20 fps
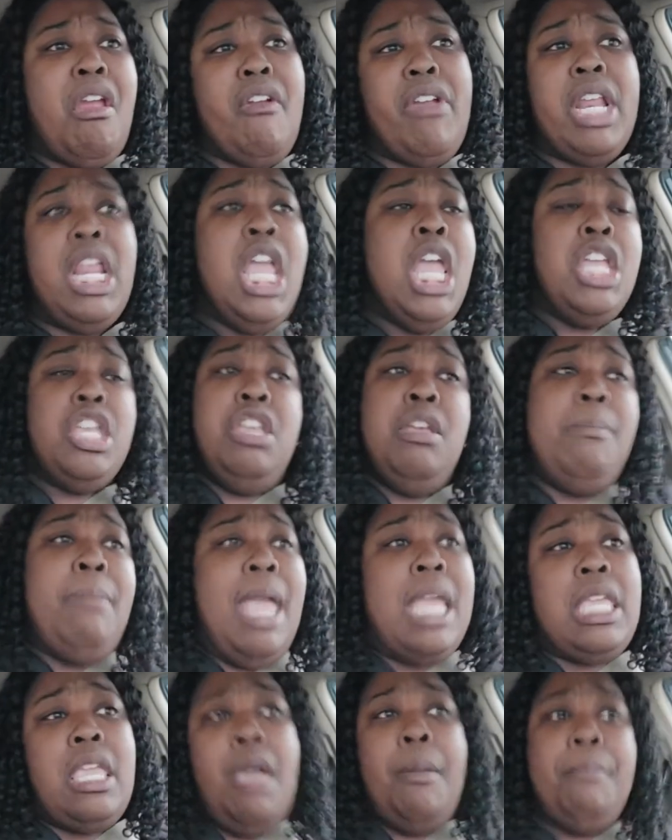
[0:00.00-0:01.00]
and you
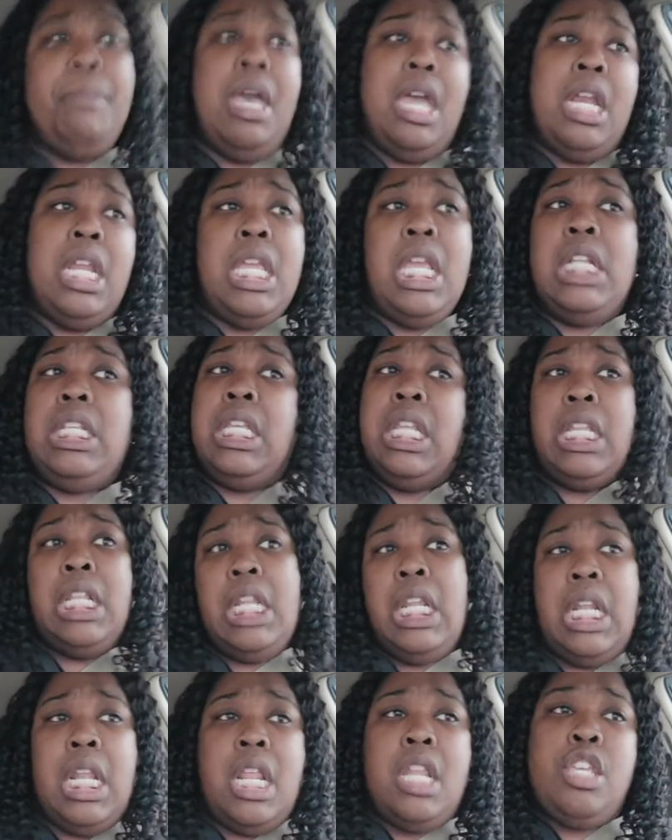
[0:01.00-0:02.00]
make your money and da da
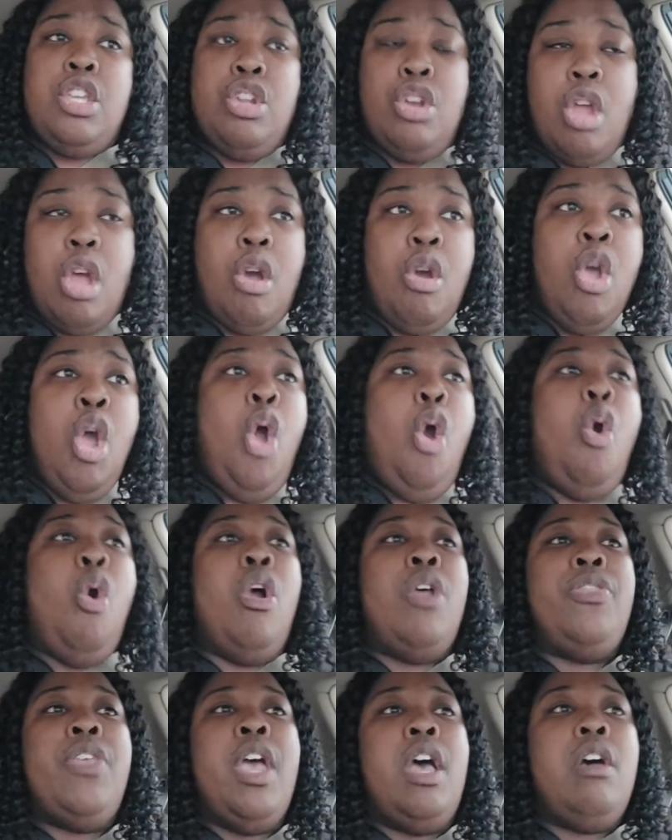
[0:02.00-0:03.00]
da, you know,
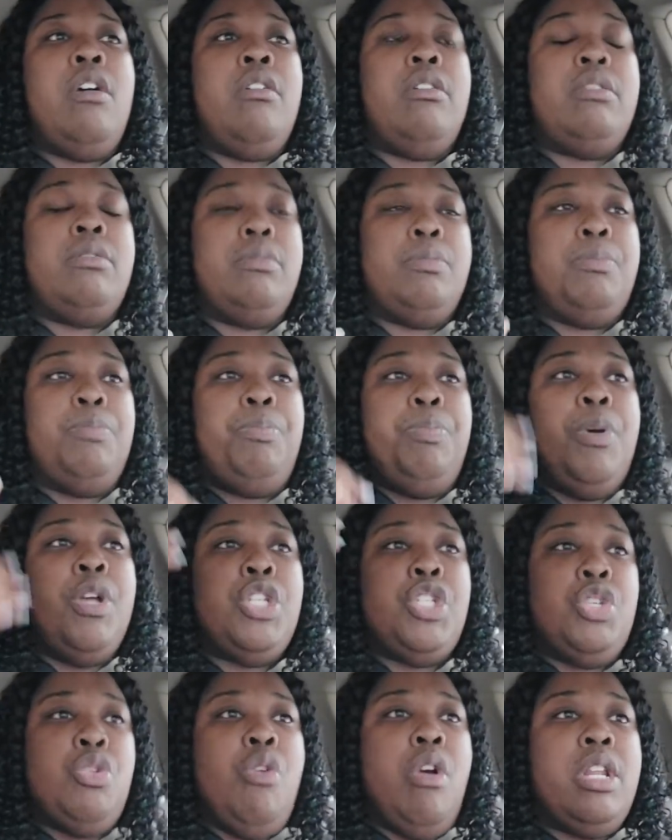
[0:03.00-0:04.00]
or they'll
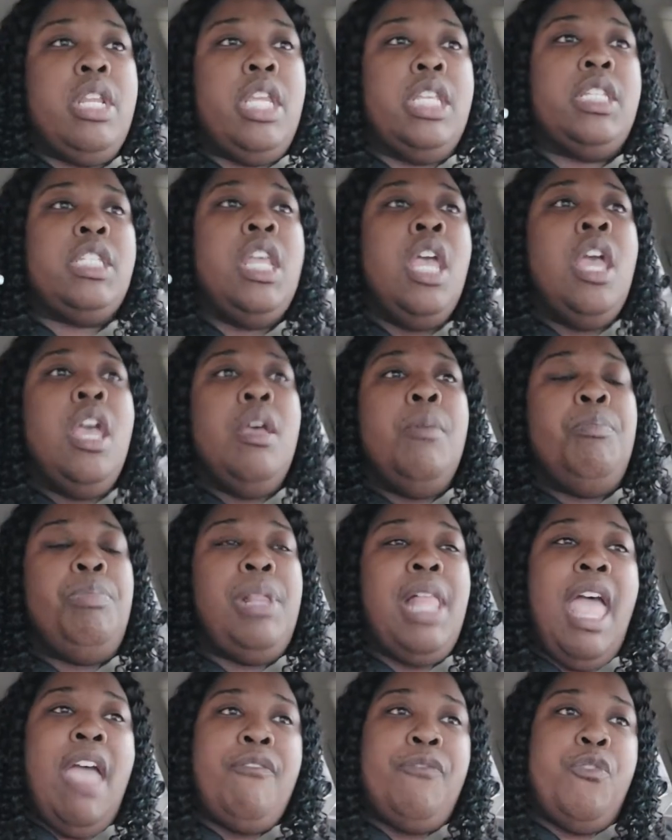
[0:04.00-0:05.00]
put you on this
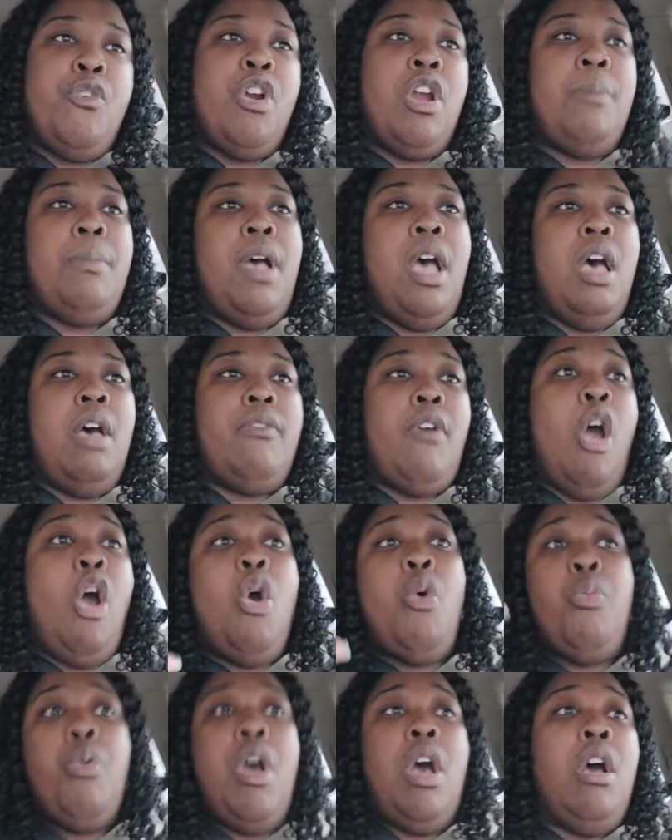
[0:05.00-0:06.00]
platform of,
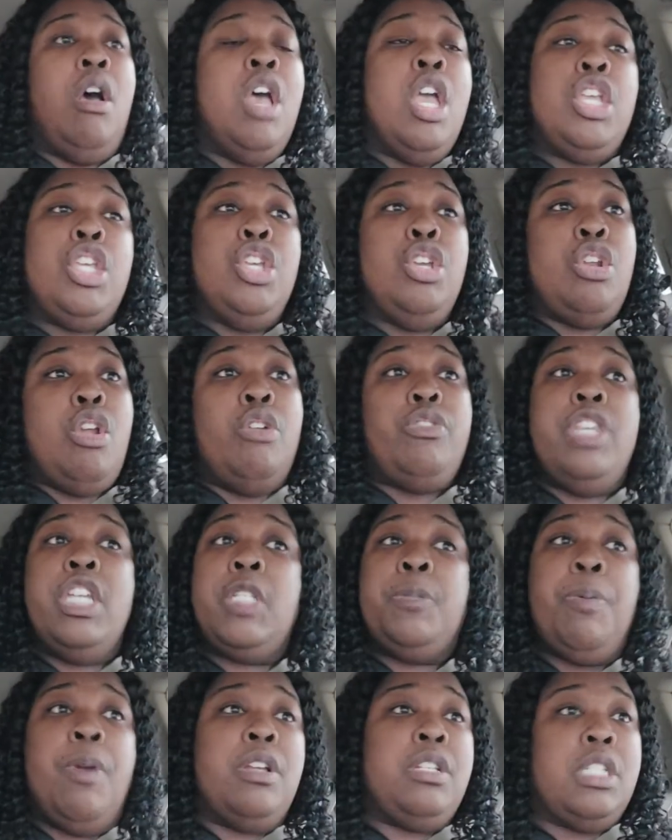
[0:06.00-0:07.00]
oh well, you know,
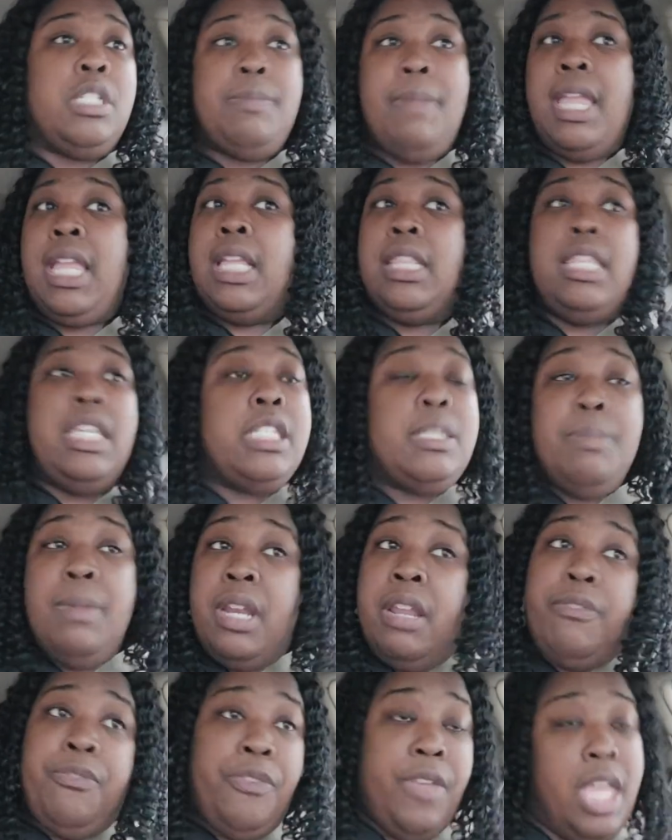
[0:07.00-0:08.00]
this person's making this
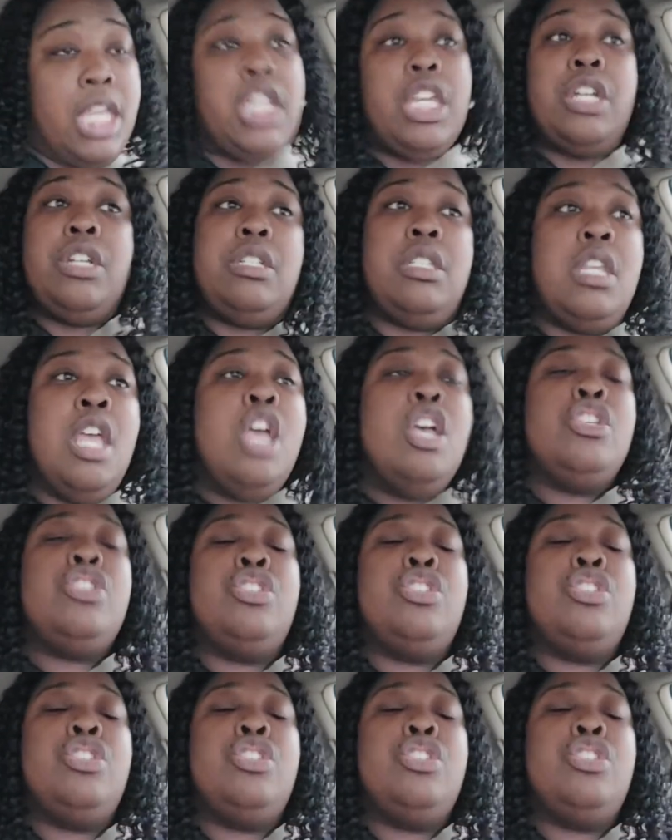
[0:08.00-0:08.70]
many figures.